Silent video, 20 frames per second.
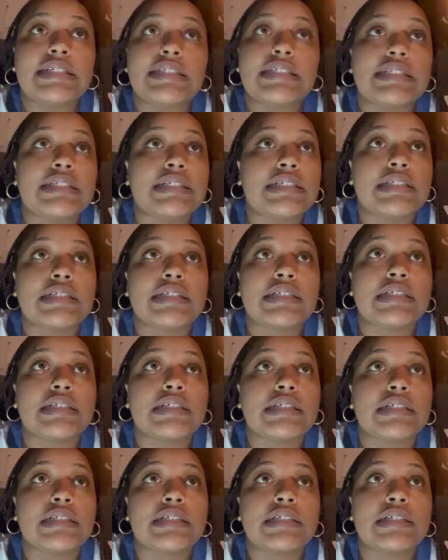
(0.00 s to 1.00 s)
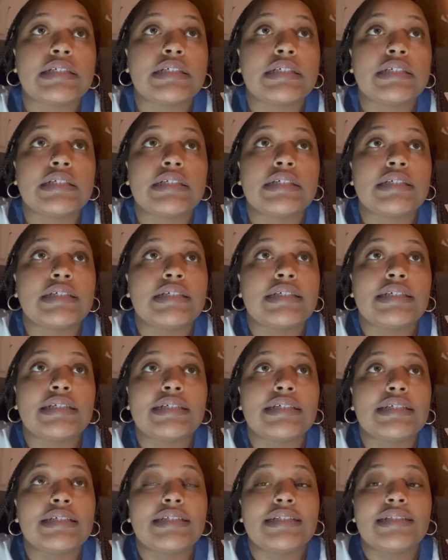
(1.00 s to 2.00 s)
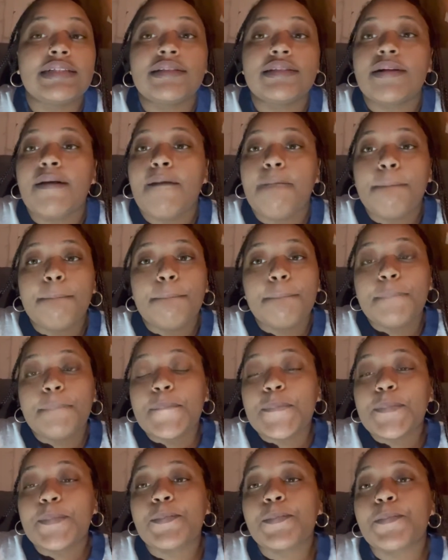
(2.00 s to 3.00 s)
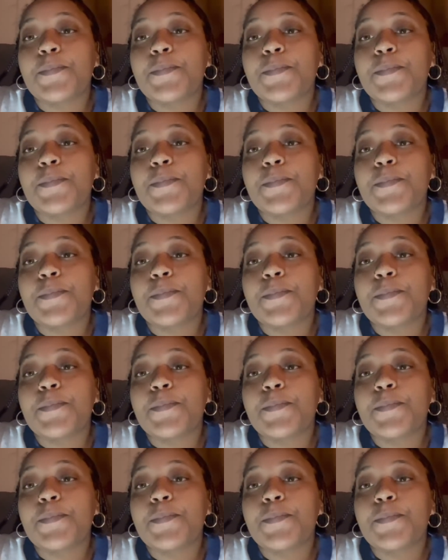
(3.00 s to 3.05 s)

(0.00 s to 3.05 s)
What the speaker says: [no speech]